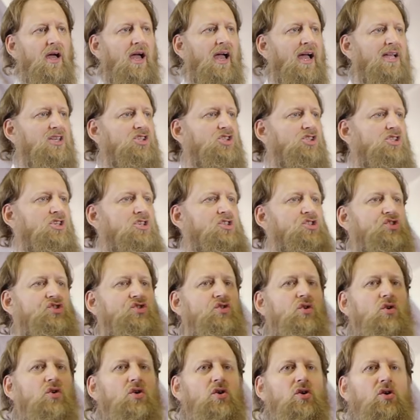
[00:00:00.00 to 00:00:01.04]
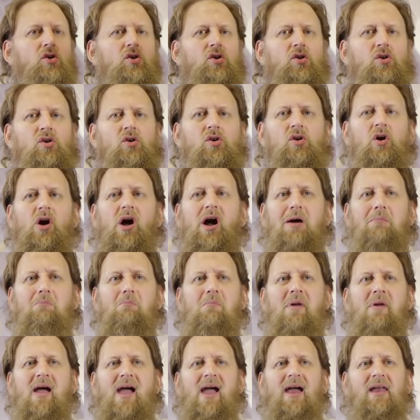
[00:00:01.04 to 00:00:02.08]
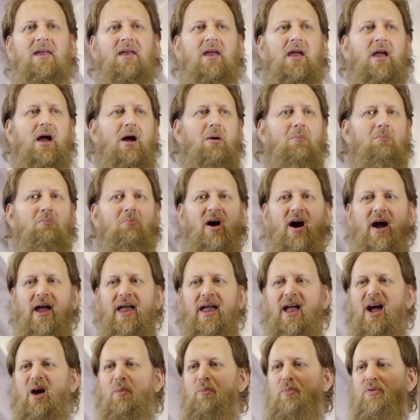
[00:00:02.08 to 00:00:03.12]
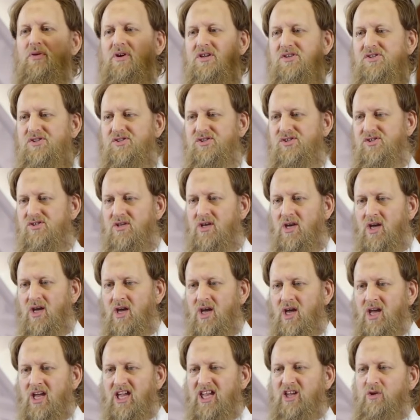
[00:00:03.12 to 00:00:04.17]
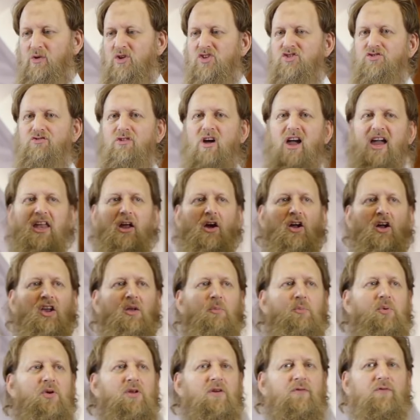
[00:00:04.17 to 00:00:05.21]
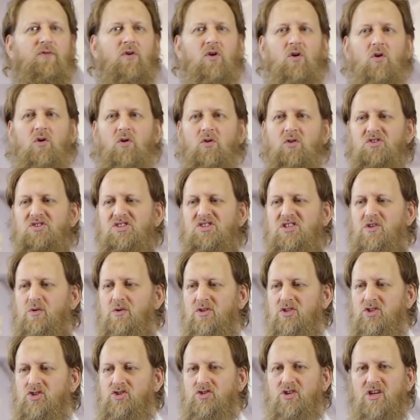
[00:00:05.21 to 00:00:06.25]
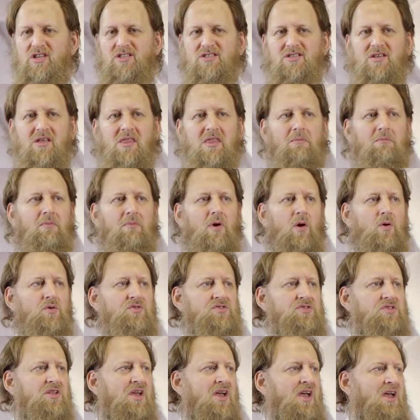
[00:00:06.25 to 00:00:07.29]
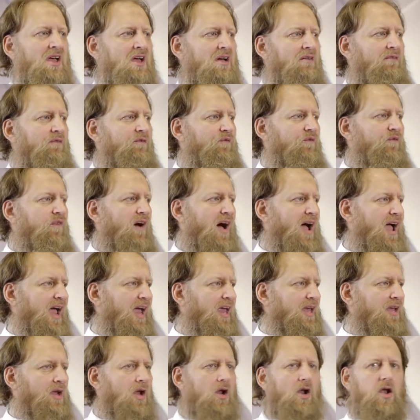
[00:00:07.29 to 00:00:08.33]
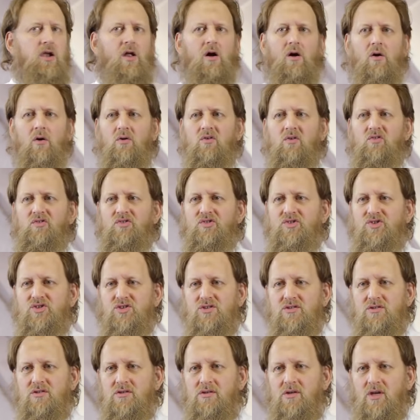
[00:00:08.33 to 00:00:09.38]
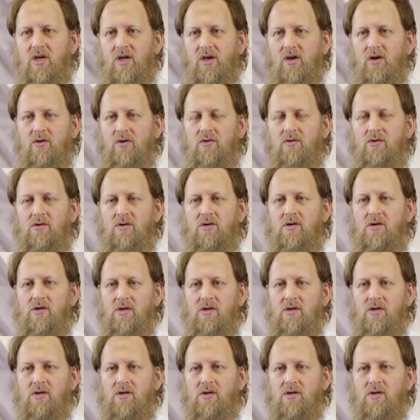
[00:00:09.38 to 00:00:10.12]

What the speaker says: And she saw a man come by, a prince. He was riding on a beautiful horse. He was dressed in the most fine clothes, you know,